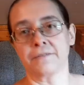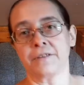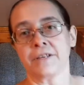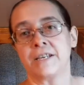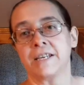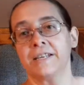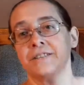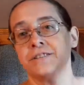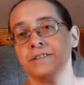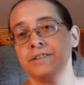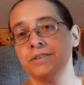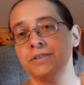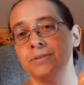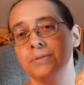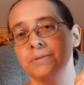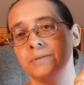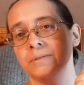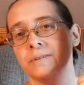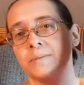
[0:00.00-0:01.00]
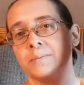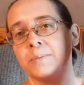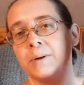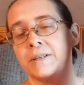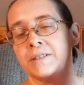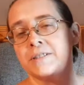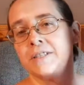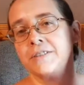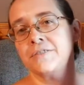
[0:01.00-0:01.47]
The Institute
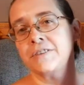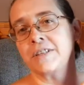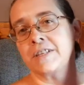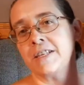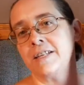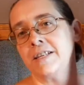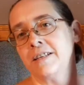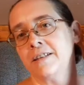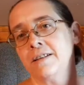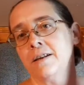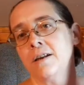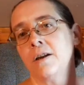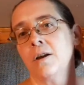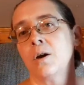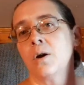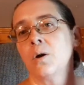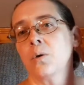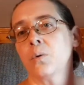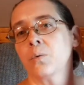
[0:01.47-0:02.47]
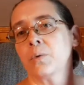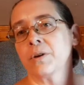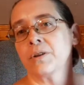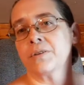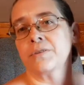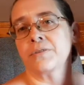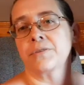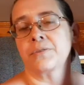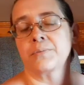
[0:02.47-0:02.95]
by Stephen King
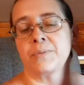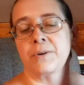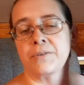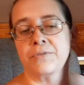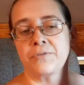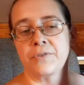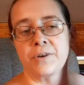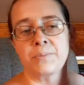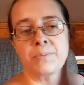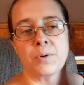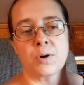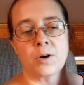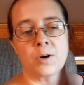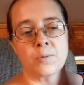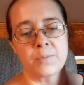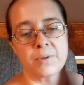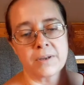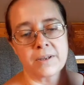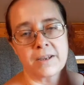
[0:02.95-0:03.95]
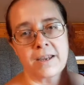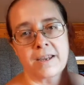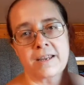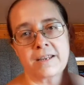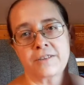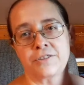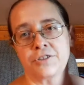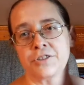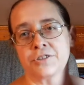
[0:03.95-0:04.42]
with my friend Barb,
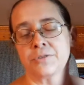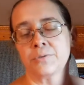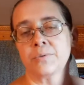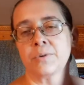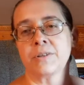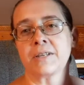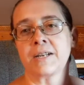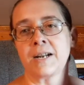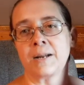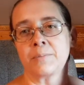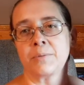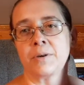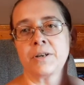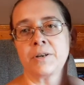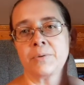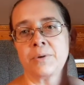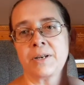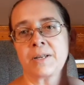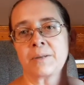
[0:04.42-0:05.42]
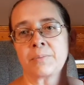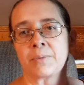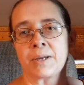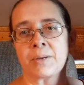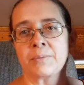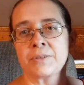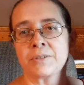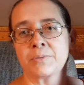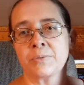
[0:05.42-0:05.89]
and she's the one that I'm buddy reading
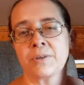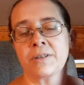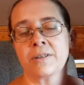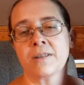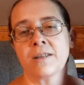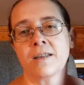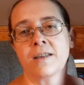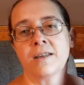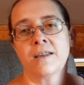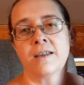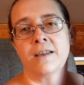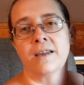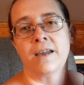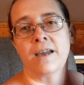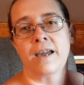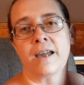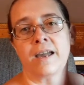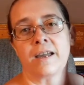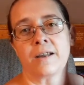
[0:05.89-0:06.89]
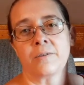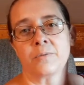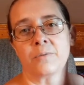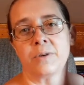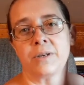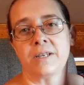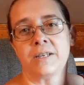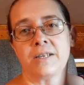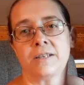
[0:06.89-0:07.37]
Blameless with.
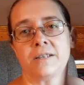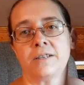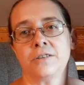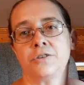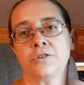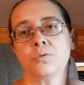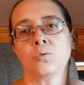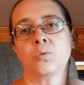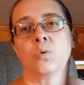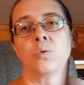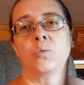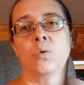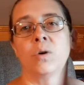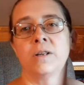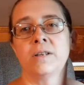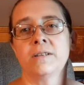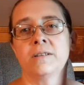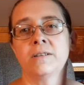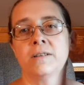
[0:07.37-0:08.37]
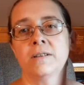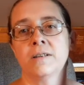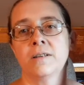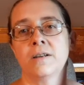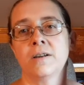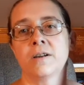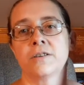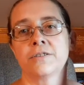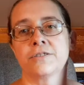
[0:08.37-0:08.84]
And we do one
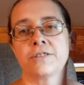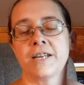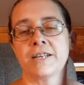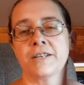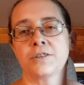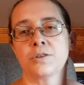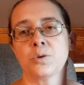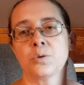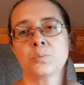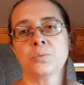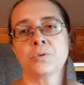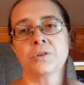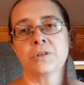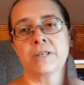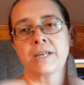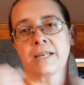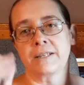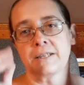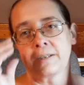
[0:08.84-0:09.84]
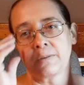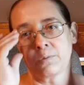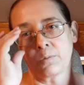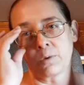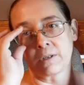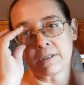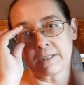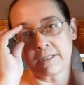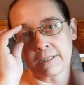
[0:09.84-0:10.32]
standalone book and
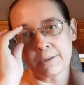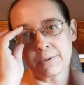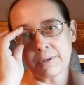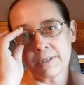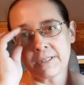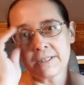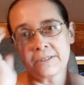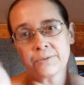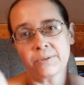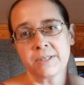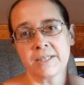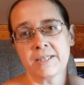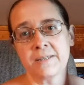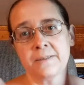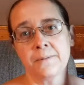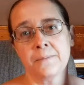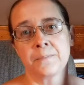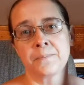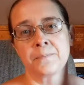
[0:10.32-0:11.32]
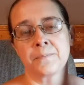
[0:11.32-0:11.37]
then one series read.